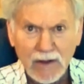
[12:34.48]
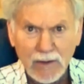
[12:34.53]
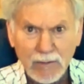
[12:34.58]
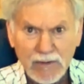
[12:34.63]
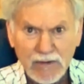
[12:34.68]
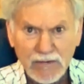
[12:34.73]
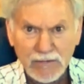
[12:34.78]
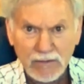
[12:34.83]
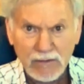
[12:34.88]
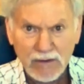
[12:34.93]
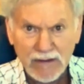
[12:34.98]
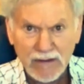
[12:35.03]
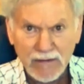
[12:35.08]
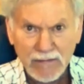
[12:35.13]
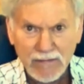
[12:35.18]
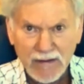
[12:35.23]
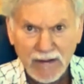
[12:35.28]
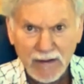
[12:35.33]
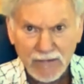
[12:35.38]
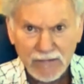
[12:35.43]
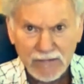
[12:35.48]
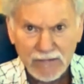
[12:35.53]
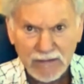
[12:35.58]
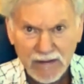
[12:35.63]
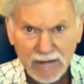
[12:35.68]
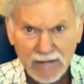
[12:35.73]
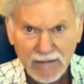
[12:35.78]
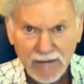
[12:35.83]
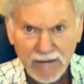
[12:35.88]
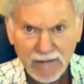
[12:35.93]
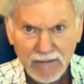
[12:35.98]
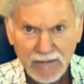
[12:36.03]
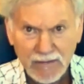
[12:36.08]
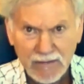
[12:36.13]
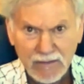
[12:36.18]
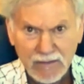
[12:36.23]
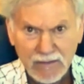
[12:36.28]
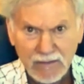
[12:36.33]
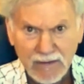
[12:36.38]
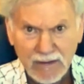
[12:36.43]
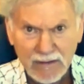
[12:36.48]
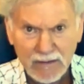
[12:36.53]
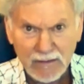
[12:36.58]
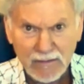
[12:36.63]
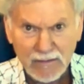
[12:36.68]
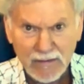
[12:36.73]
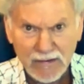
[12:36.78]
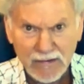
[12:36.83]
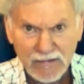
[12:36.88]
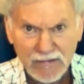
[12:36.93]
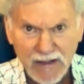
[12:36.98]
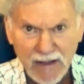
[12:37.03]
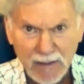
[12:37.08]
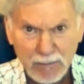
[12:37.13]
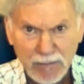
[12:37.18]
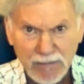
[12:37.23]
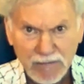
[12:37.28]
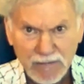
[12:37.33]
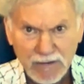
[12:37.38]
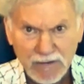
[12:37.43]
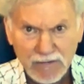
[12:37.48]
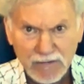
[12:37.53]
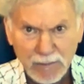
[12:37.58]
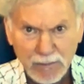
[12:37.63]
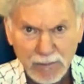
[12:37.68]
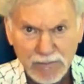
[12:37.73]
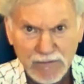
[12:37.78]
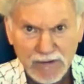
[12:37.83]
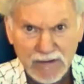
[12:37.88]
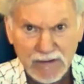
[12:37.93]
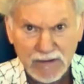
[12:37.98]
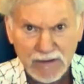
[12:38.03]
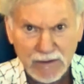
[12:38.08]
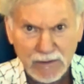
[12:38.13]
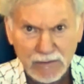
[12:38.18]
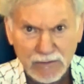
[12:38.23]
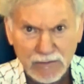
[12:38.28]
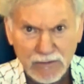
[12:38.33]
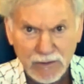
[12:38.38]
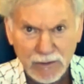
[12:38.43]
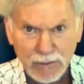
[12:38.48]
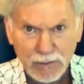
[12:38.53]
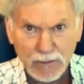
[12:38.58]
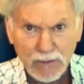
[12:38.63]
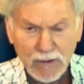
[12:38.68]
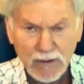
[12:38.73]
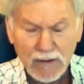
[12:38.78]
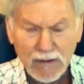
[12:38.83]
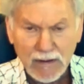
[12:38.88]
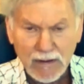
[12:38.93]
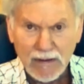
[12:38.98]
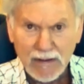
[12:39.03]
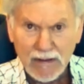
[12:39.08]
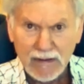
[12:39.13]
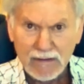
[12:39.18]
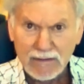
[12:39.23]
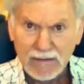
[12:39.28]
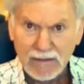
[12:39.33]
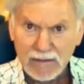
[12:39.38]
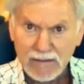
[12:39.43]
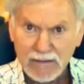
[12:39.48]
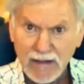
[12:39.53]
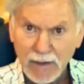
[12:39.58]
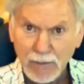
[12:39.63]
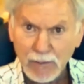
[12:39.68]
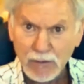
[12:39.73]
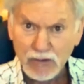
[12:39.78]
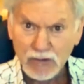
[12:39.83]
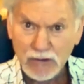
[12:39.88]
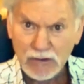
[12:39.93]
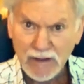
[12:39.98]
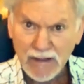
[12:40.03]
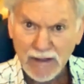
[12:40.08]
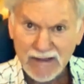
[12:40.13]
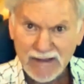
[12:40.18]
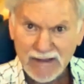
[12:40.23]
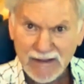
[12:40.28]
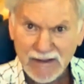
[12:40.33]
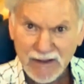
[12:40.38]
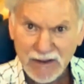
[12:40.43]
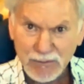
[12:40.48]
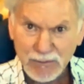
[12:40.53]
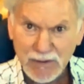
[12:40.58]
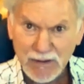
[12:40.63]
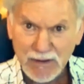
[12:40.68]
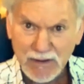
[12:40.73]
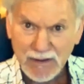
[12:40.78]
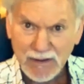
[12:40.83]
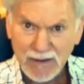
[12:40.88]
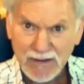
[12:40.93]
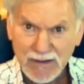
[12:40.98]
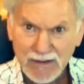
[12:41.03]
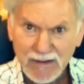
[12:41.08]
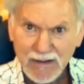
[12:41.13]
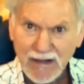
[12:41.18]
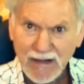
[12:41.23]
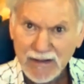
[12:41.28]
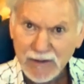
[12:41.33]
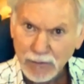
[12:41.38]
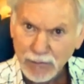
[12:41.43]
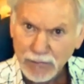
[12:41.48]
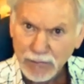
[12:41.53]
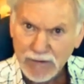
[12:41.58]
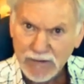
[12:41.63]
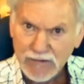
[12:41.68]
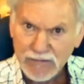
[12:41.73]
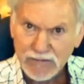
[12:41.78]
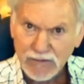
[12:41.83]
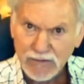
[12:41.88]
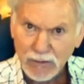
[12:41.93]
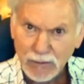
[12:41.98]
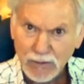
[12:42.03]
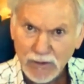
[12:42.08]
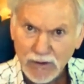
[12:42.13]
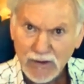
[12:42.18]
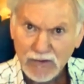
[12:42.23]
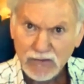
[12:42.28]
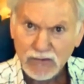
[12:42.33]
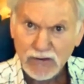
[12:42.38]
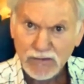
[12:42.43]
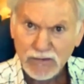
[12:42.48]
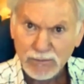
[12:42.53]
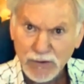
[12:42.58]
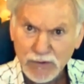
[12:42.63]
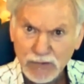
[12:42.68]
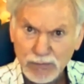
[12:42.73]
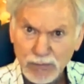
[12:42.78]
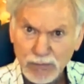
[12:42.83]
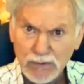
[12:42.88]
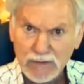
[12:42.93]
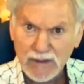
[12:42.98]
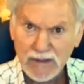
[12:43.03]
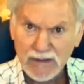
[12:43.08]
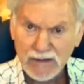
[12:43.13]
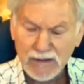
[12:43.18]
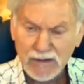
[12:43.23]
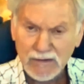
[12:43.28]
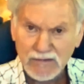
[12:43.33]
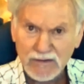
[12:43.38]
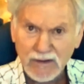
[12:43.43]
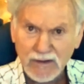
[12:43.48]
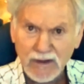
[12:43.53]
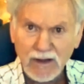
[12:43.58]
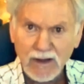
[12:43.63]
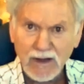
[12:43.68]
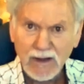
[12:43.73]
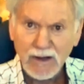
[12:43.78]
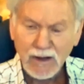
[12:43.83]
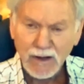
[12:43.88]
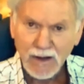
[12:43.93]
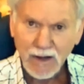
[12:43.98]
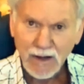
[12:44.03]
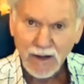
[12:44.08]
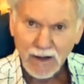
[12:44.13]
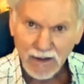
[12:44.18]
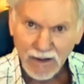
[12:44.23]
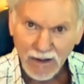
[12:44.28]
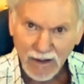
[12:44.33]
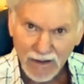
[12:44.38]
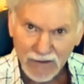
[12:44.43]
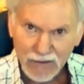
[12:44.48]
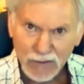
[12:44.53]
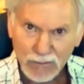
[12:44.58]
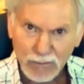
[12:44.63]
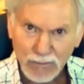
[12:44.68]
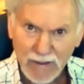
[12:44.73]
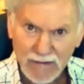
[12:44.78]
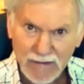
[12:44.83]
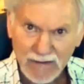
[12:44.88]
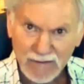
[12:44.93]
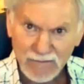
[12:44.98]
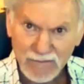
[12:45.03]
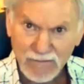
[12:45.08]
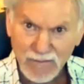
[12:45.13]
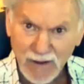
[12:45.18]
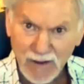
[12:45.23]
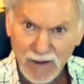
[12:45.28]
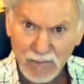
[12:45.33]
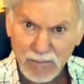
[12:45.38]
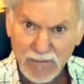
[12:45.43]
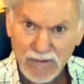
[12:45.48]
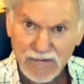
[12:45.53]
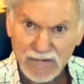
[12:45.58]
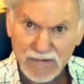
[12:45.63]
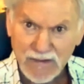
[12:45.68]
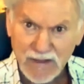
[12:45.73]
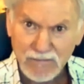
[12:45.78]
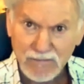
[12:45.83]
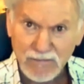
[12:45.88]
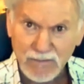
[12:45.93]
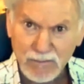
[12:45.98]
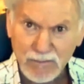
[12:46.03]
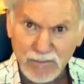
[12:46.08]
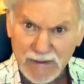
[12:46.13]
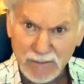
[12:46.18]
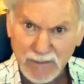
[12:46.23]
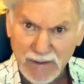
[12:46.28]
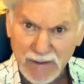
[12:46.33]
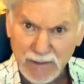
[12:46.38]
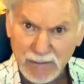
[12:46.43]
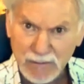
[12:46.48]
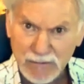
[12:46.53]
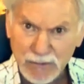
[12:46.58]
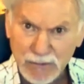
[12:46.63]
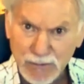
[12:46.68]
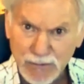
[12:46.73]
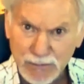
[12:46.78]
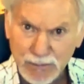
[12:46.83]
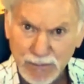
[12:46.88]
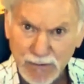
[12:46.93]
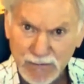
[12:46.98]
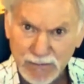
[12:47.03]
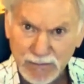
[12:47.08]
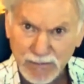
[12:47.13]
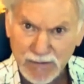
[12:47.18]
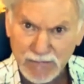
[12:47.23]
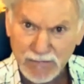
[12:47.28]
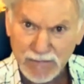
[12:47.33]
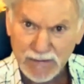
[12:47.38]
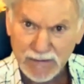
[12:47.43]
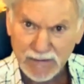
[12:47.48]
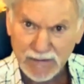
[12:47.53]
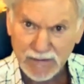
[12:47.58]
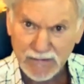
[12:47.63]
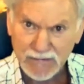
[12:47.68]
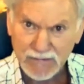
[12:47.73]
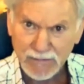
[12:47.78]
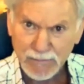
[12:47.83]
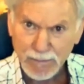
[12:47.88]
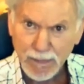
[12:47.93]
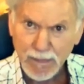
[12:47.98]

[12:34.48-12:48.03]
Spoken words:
Is there anything else like that has happened that is upsetting it to you? And now, is she likely to hit me? I don't think so. She's much more likely to say, God, you made an environment safe for me to be able to express my feelings.